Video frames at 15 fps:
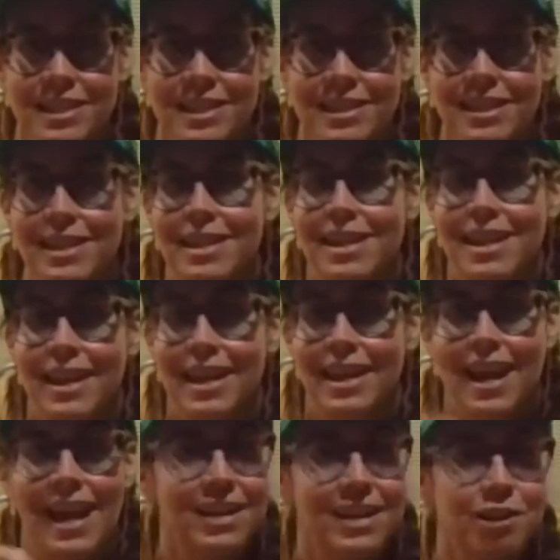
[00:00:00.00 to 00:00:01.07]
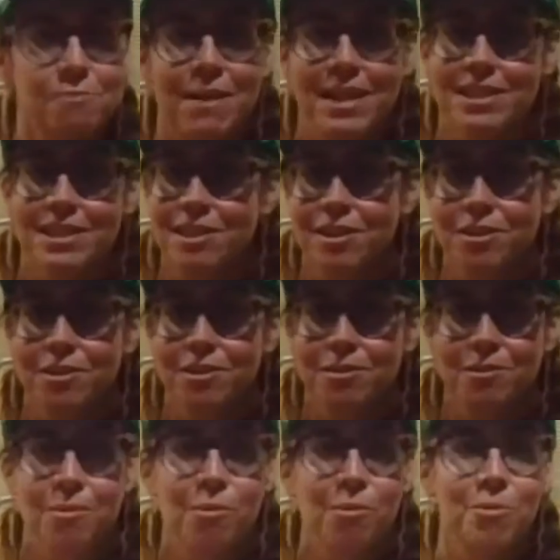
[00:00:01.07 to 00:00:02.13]
add your pesto or
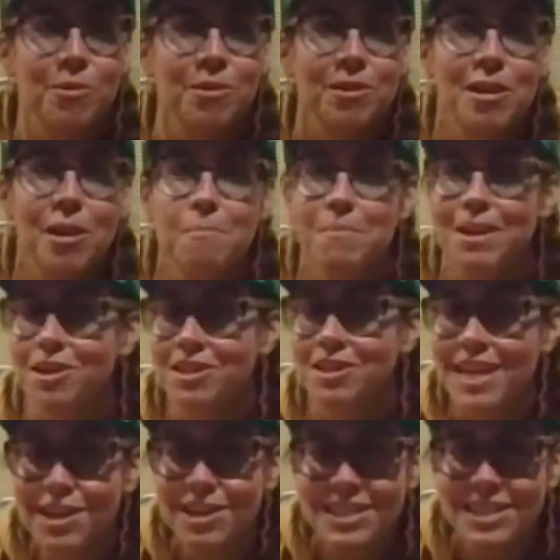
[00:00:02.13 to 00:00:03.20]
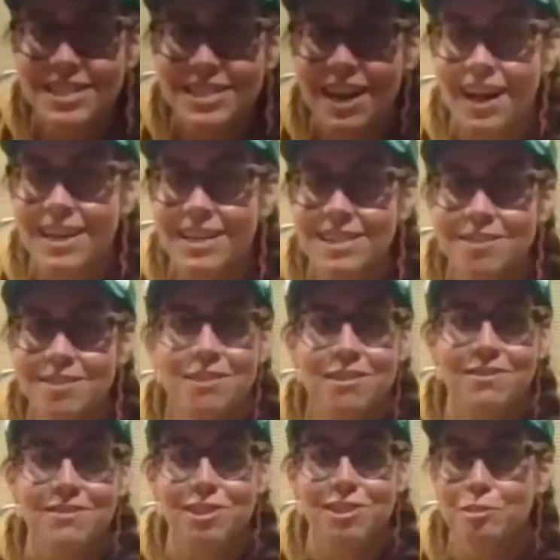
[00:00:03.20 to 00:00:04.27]
a marinara sauce or even just some
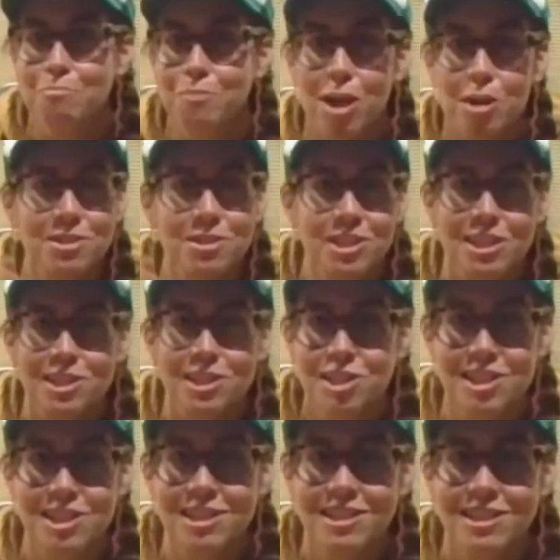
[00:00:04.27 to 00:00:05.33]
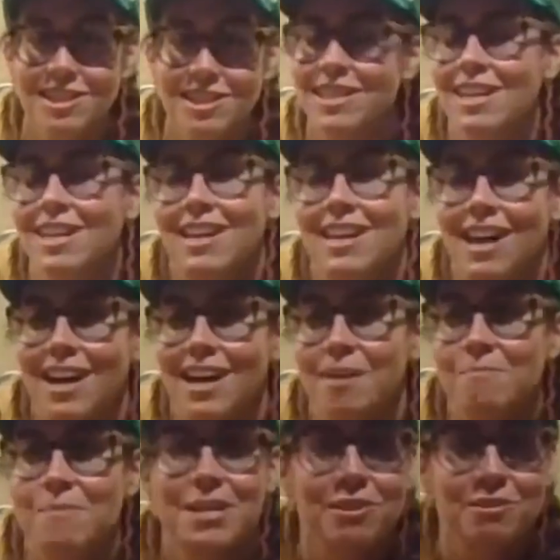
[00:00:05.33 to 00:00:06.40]
Parmesan cheese, and you'd
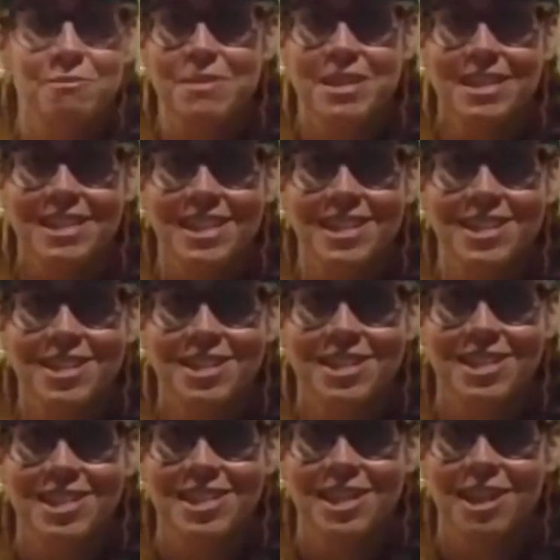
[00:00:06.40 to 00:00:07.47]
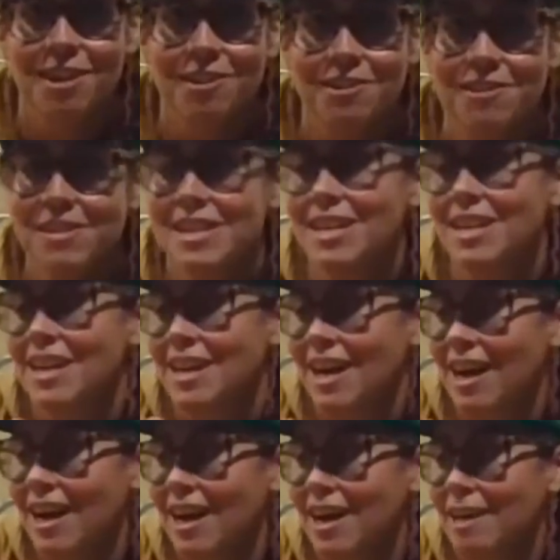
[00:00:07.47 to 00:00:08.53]
be good to go. You could
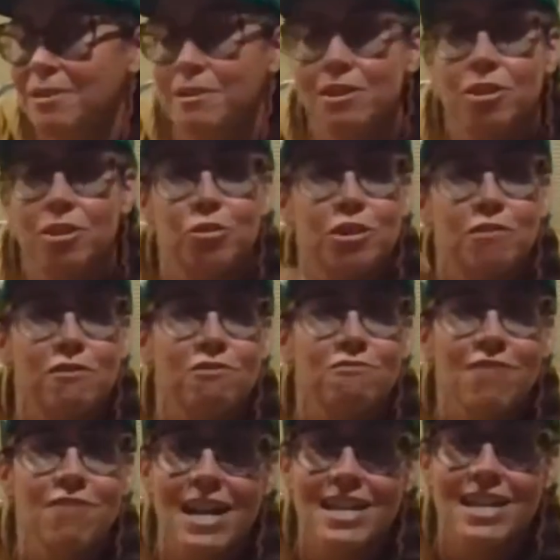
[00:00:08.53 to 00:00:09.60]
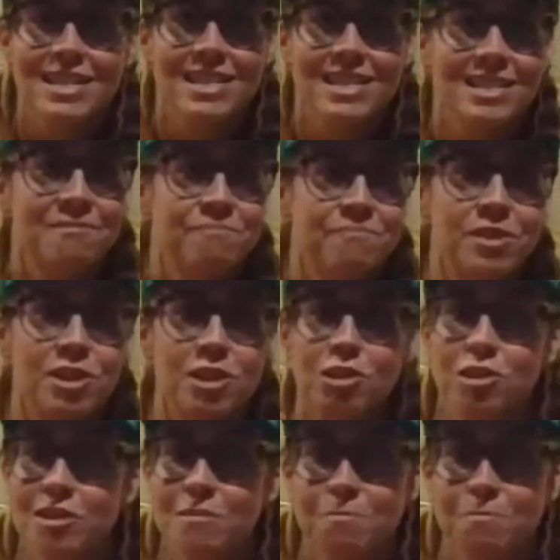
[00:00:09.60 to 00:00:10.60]
throw it over rice, just super simple